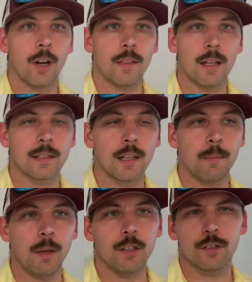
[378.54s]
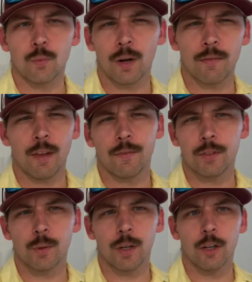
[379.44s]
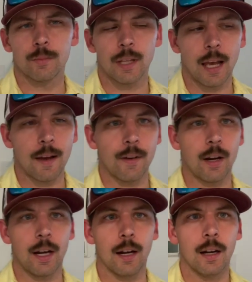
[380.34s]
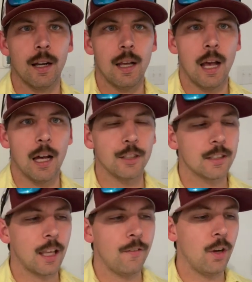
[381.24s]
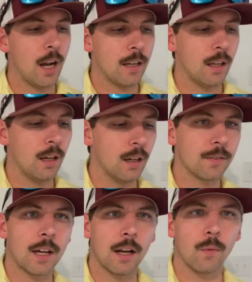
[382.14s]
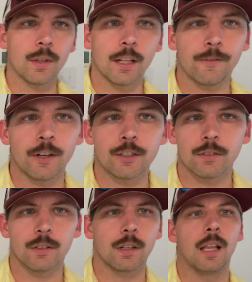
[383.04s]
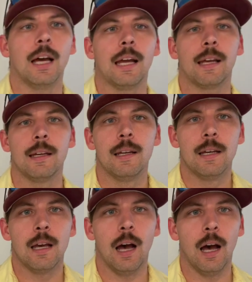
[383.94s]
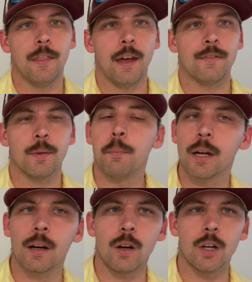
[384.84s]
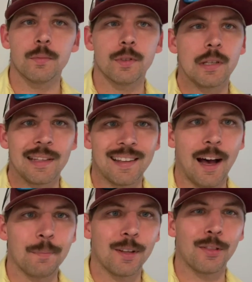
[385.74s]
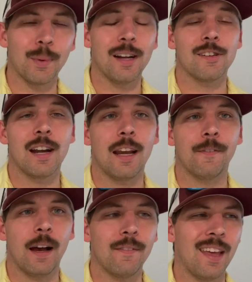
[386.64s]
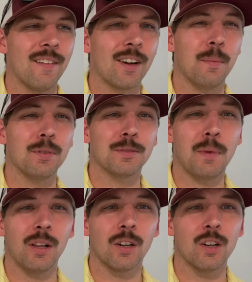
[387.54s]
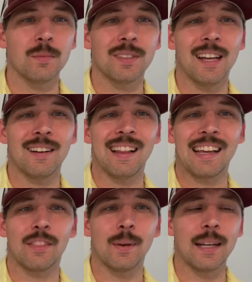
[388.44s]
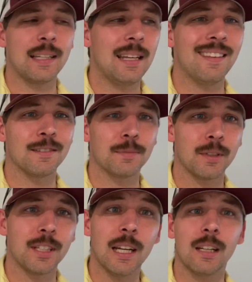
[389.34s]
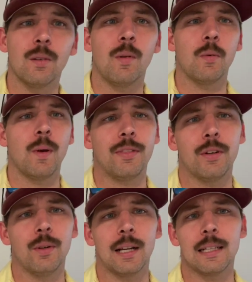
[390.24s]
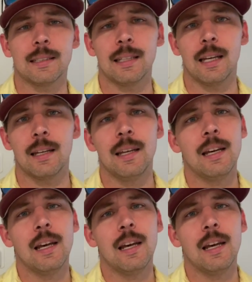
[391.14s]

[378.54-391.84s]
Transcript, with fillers: All right, that's going to be just one of the inventory homes they have out here. Uh, just to give you an idea of kind of what their finishes look like. Uh, they have some bigger homes up to 385. They have a couple smaller homes down at like 318. This particular one we went through, like I said,